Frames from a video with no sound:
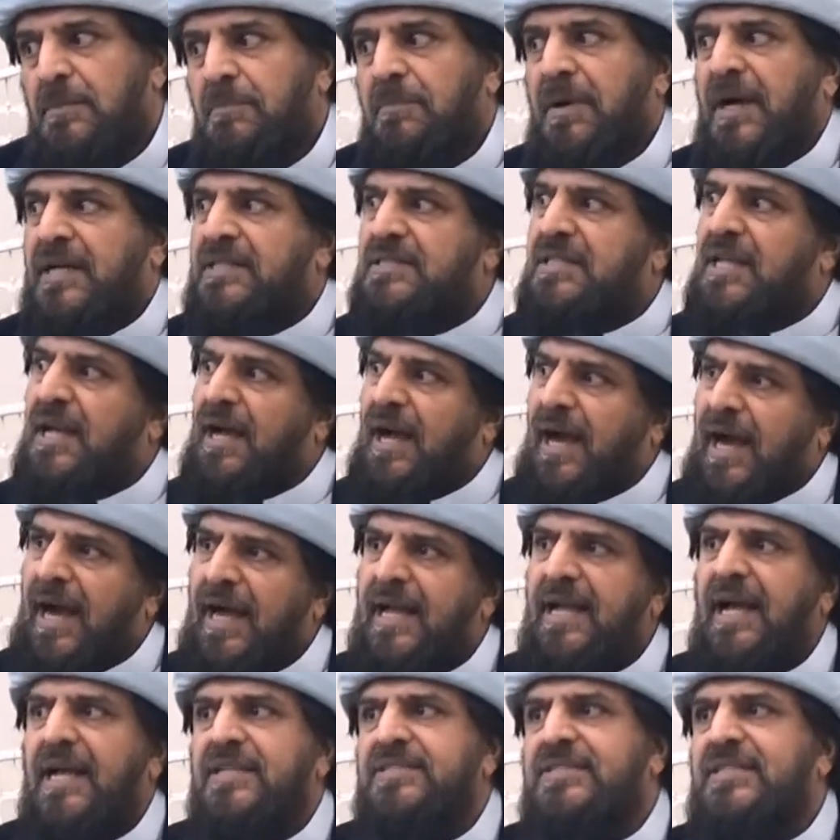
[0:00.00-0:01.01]
But the
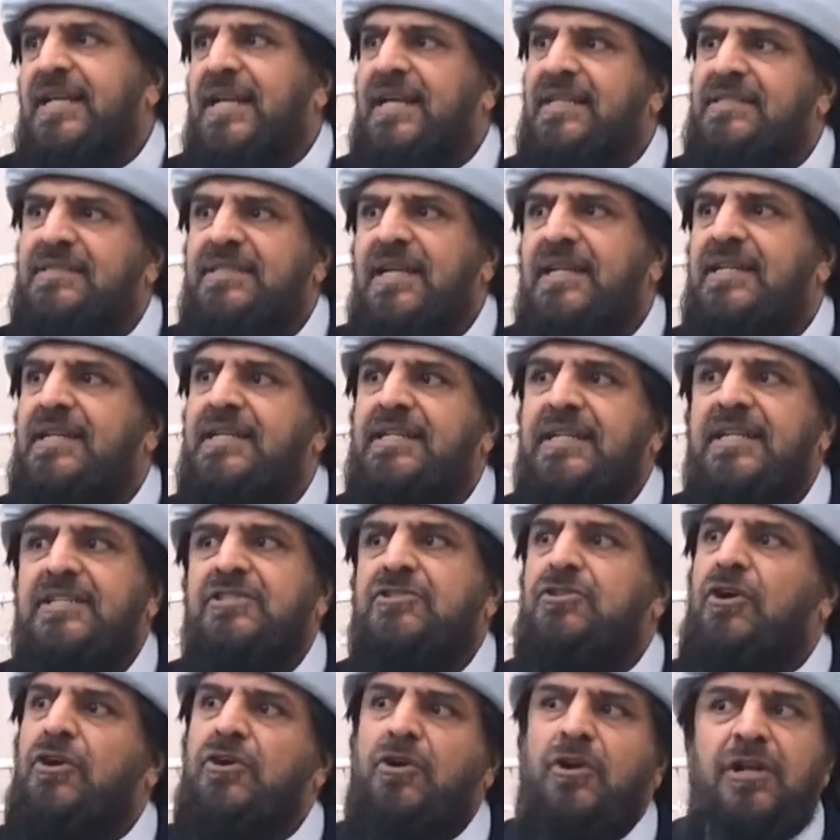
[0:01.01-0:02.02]
ayah says that it is
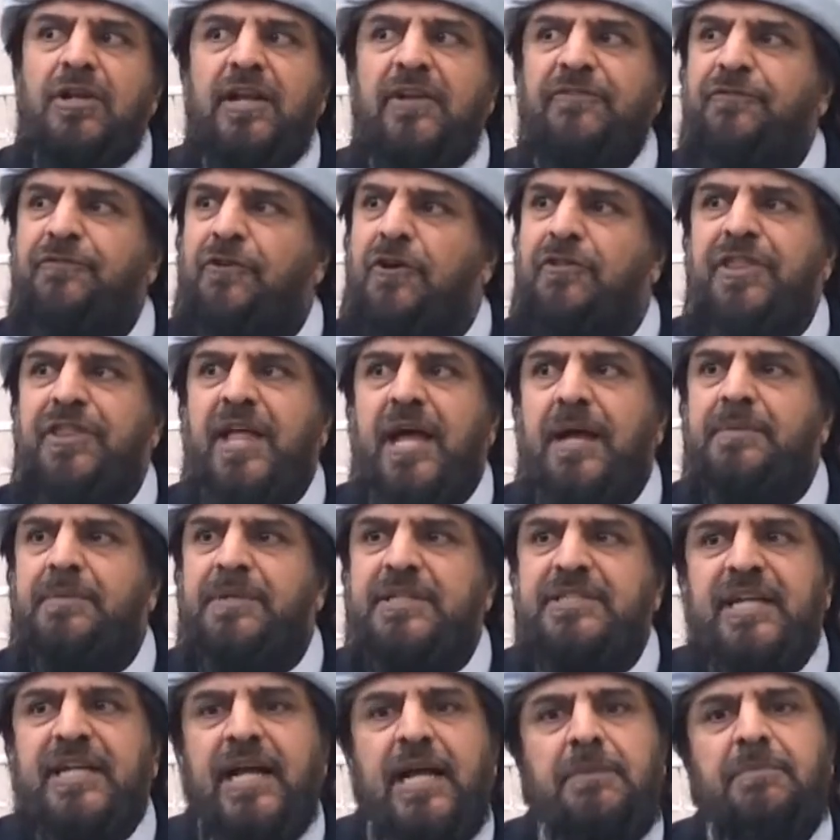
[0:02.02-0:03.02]
not only for them,
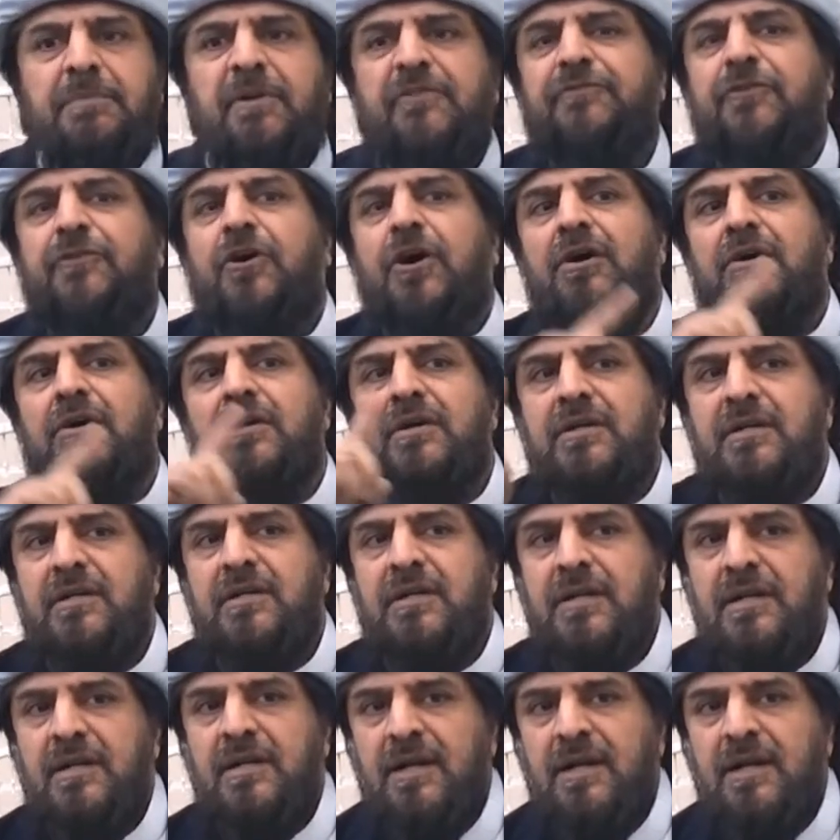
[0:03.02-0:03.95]
it can be for